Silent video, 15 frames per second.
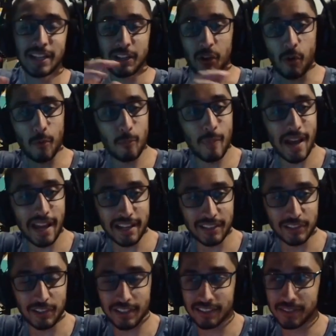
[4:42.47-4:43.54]
Go back and
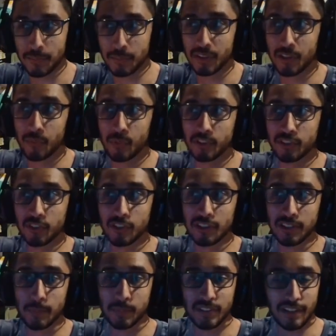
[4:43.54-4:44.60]
look at some of the original
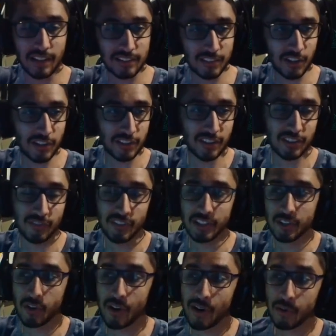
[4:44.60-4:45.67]
clips that I started this
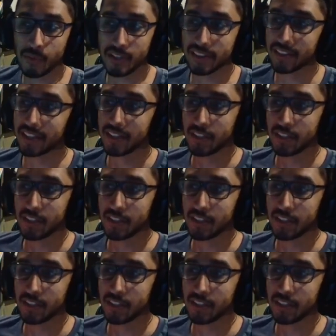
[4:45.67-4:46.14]
video out with.